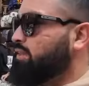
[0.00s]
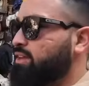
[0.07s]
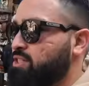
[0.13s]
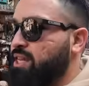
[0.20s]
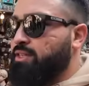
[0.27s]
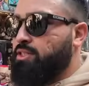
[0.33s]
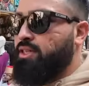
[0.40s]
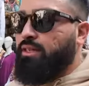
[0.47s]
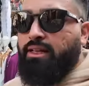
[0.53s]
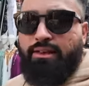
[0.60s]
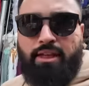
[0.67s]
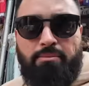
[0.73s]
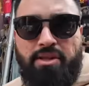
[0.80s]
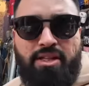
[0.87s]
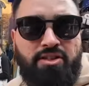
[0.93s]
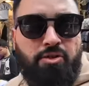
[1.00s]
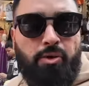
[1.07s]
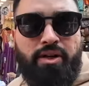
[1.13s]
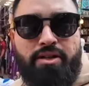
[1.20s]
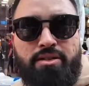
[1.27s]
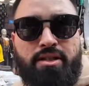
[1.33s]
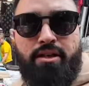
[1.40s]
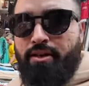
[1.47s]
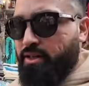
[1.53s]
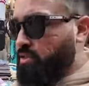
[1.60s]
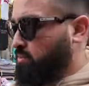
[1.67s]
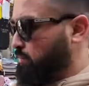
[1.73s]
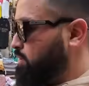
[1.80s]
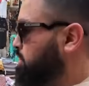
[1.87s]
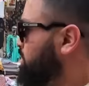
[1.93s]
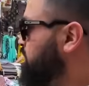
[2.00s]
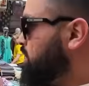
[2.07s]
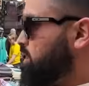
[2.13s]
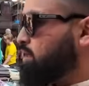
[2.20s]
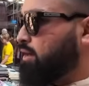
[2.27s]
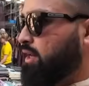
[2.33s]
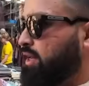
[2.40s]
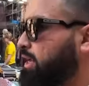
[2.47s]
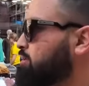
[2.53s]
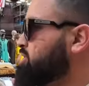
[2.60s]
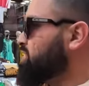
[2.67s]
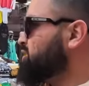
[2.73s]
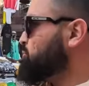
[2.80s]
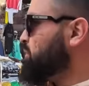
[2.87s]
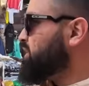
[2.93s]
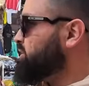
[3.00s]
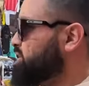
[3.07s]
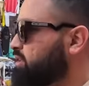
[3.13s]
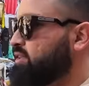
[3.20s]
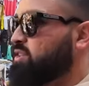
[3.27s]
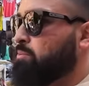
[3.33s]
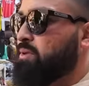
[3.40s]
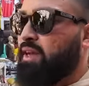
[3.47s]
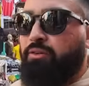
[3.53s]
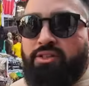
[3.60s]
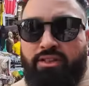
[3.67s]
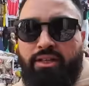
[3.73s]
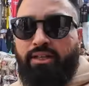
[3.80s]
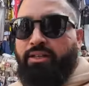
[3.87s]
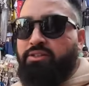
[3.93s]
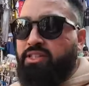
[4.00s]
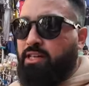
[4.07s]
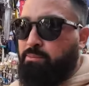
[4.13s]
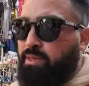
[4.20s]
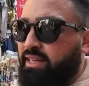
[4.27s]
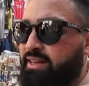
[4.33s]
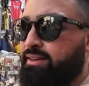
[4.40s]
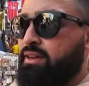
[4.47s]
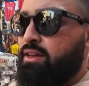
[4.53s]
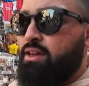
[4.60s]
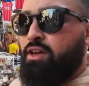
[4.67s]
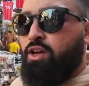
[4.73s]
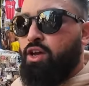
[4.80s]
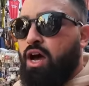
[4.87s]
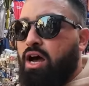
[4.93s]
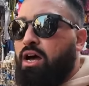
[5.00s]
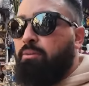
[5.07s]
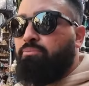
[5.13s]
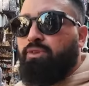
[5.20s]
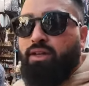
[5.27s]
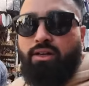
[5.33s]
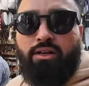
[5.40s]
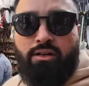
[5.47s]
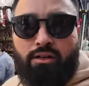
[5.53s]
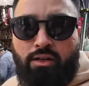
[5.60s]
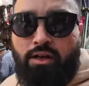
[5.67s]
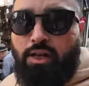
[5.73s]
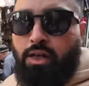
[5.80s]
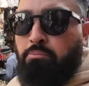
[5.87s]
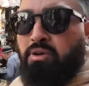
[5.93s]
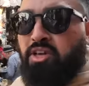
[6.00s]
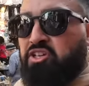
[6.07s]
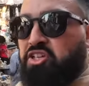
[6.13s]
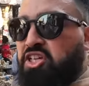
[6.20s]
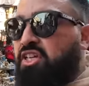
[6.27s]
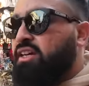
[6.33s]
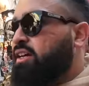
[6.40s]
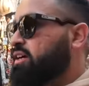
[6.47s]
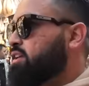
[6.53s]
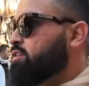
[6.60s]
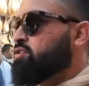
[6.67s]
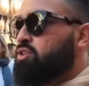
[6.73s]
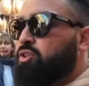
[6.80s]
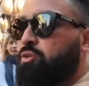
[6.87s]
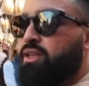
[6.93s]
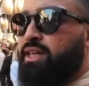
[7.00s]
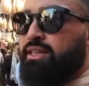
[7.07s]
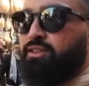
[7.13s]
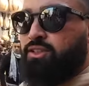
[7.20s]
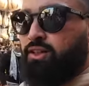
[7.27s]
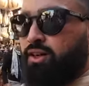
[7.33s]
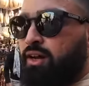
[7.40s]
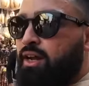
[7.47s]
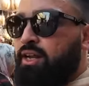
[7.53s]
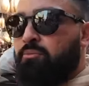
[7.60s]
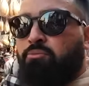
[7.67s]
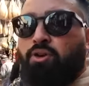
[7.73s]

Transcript: Yeah, there's actually not that many tourists here like I was expecting it to be. I was thinking it was gonna be like the Medina in Tunis or in